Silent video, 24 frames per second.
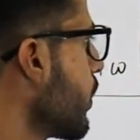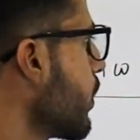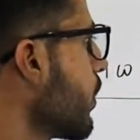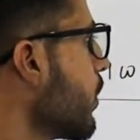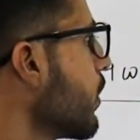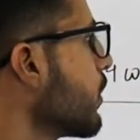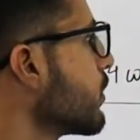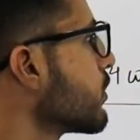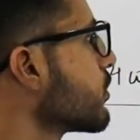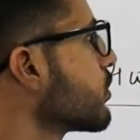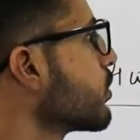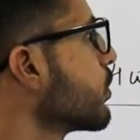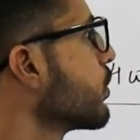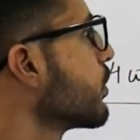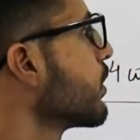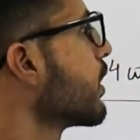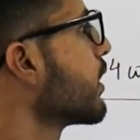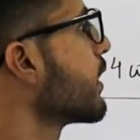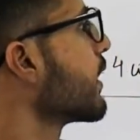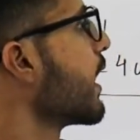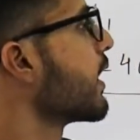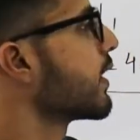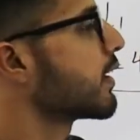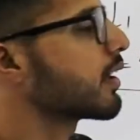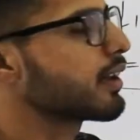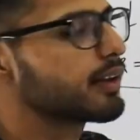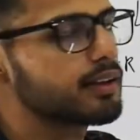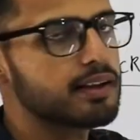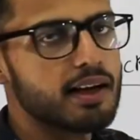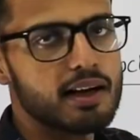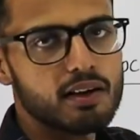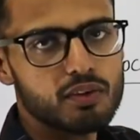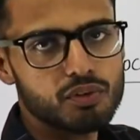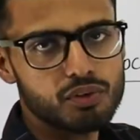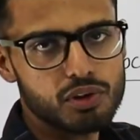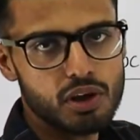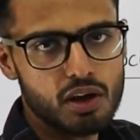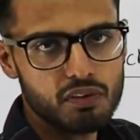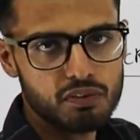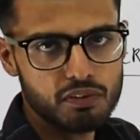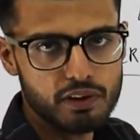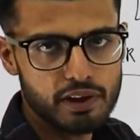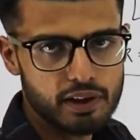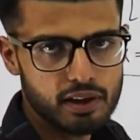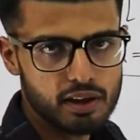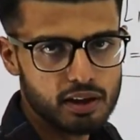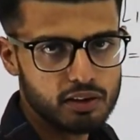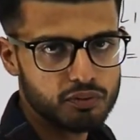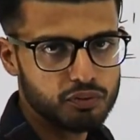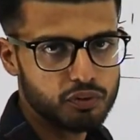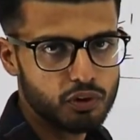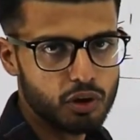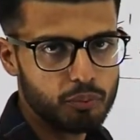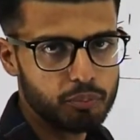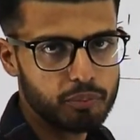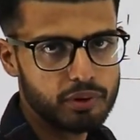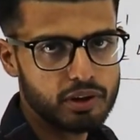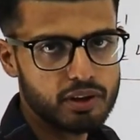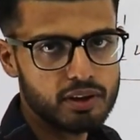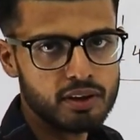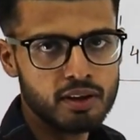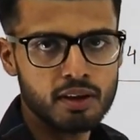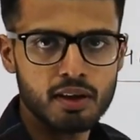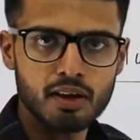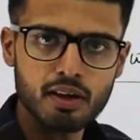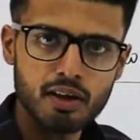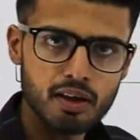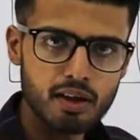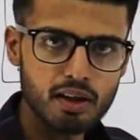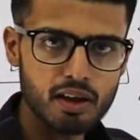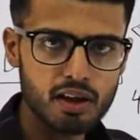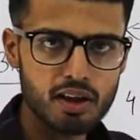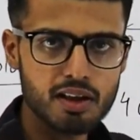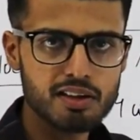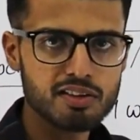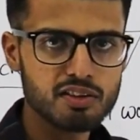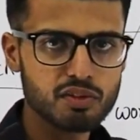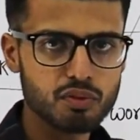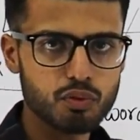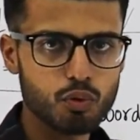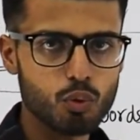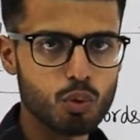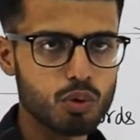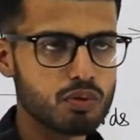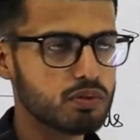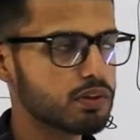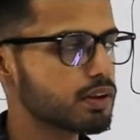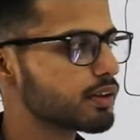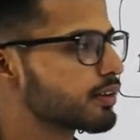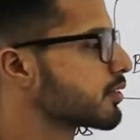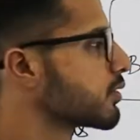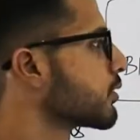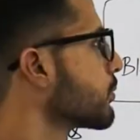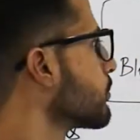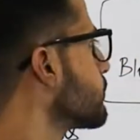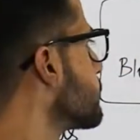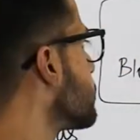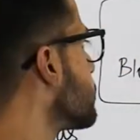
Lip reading: Also, the data that we have taken from here is 4 words.